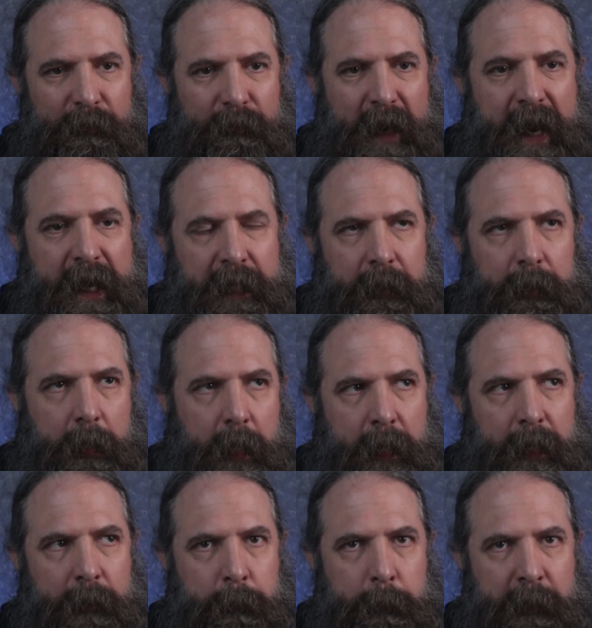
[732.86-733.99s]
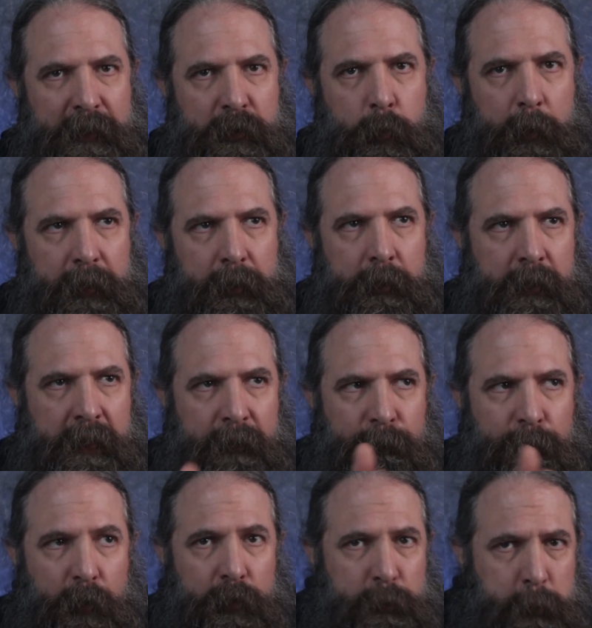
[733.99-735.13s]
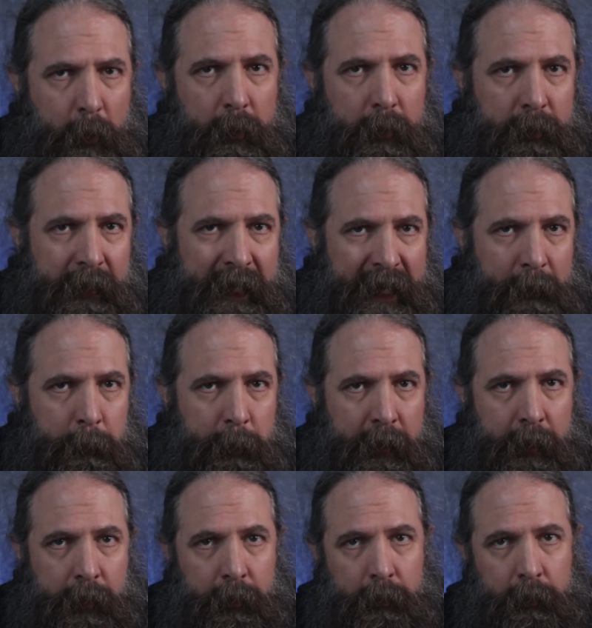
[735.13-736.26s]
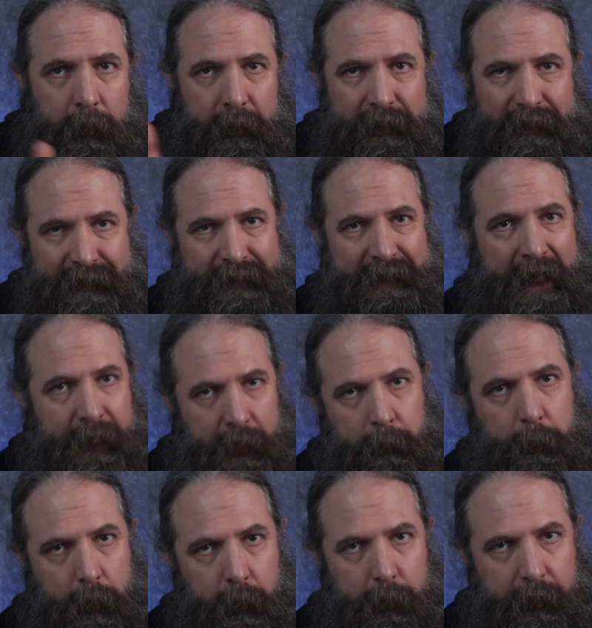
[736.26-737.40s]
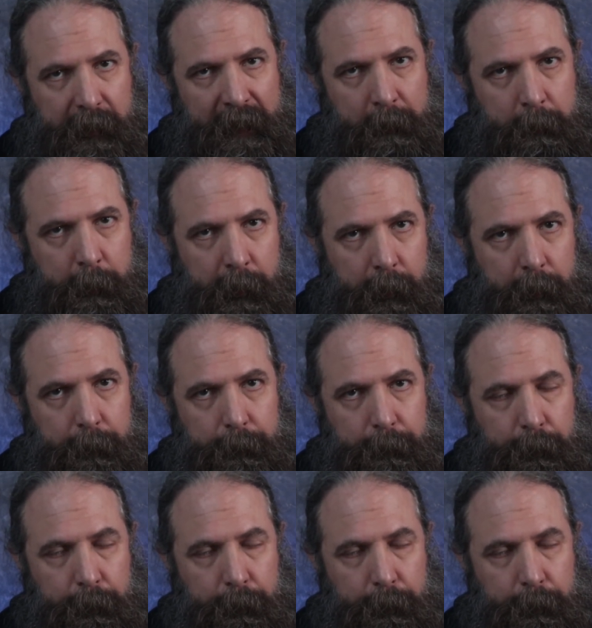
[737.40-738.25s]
dividing line between the first part of the campaign and the second part of the campaign.